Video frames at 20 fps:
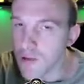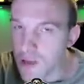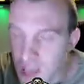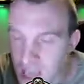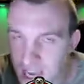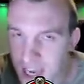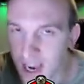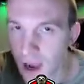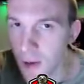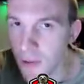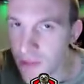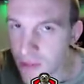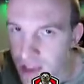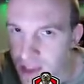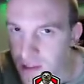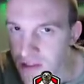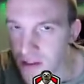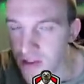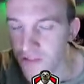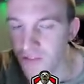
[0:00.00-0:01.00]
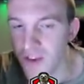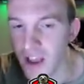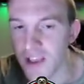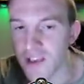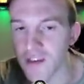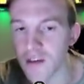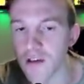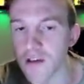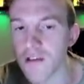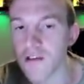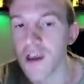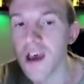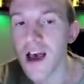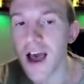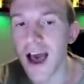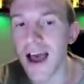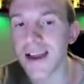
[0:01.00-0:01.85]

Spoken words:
to take out these defenses